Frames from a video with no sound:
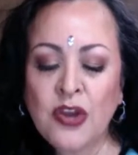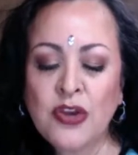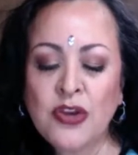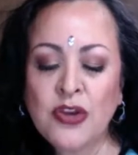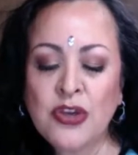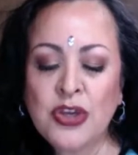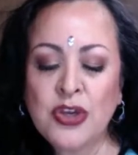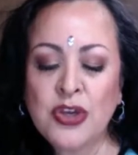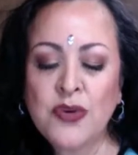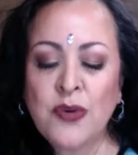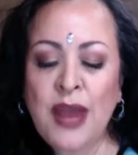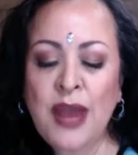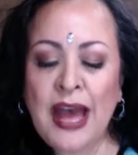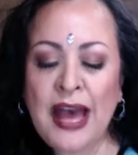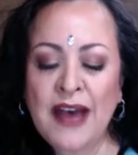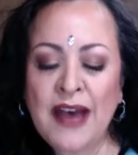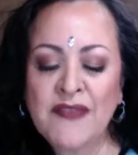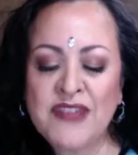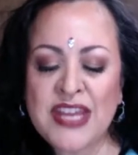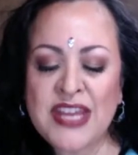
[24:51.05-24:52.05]
You
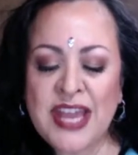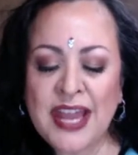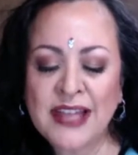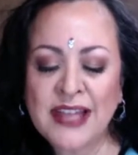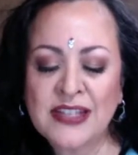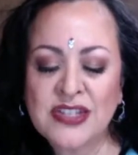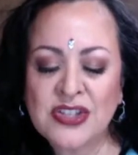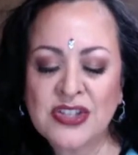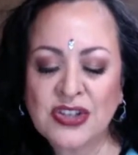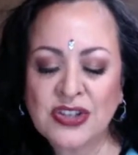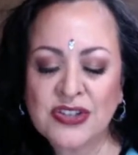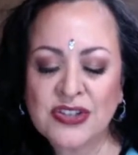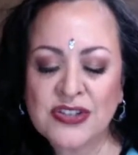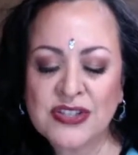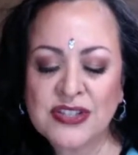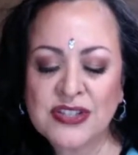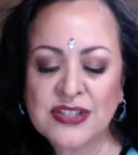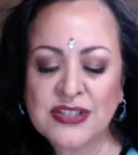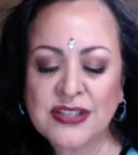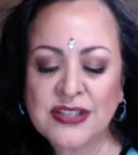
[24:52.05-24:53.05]
have the
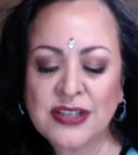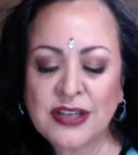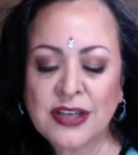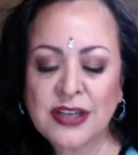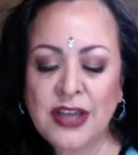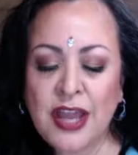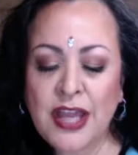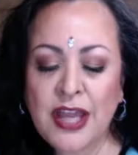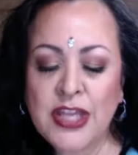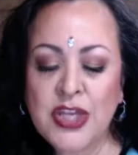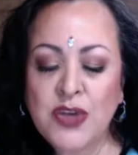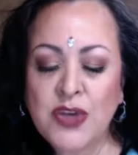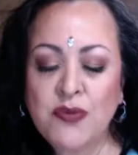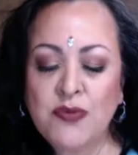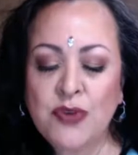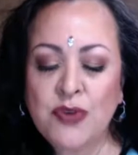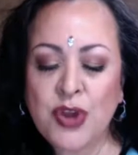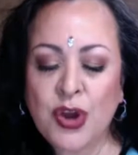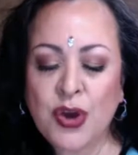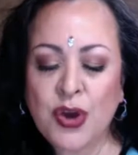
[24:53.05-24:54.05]
answers, and you
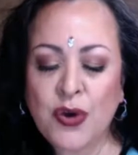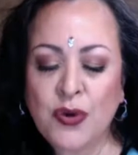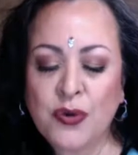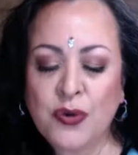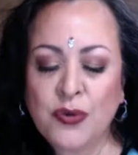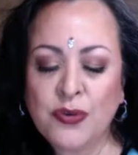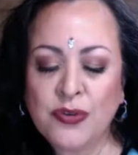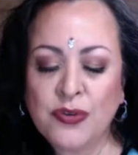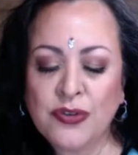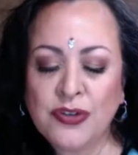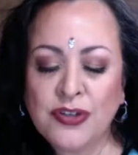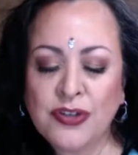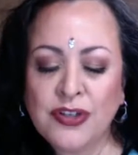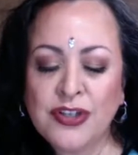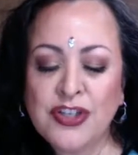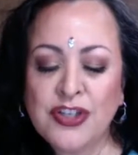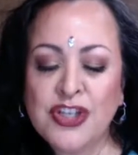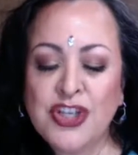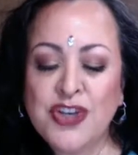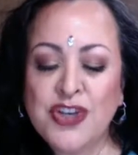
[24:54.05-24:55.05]
know
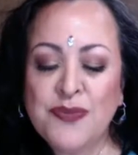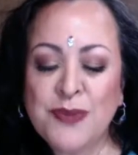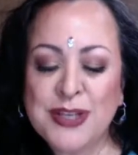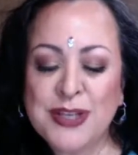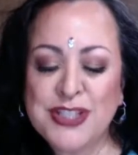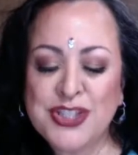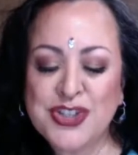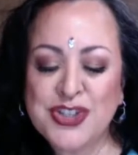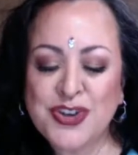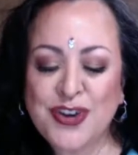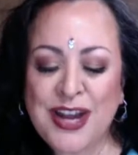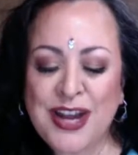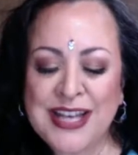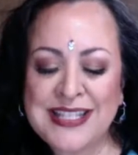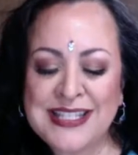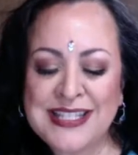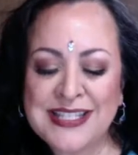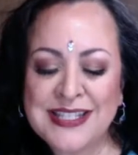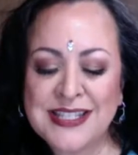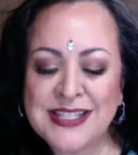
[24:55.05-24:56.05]
you must
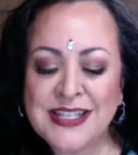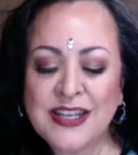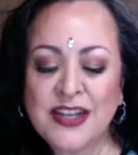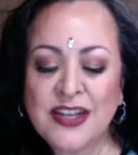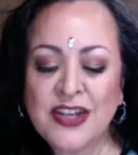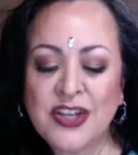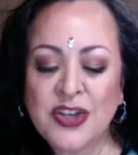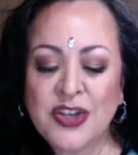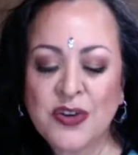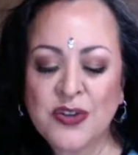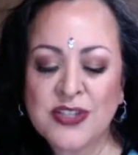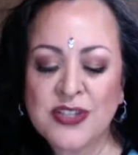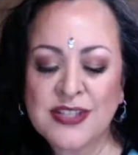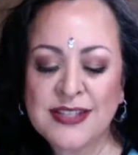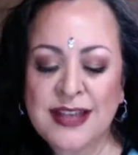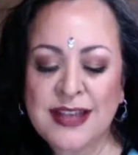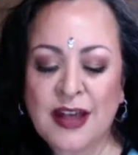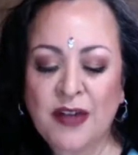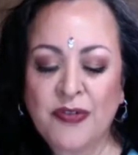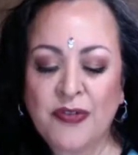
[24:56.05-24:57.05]
trust
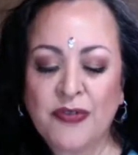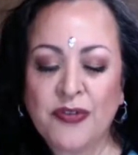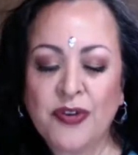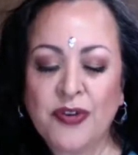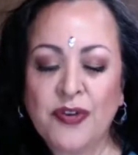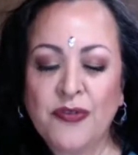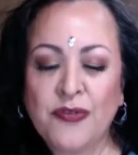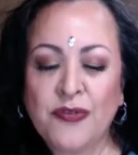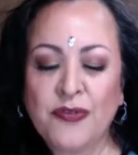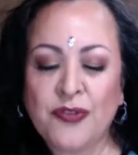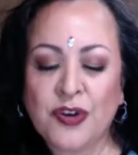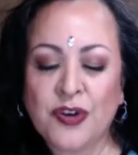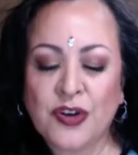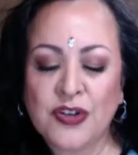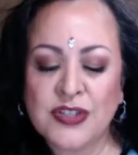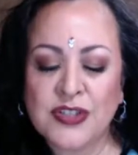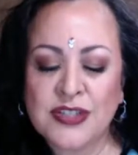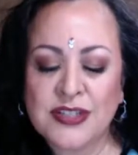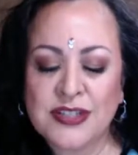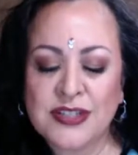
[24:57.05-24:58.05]
yourself
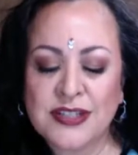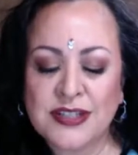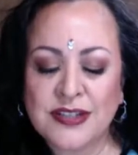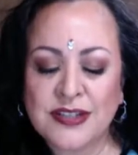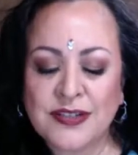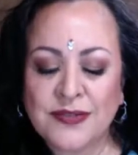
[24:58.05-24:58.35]
first.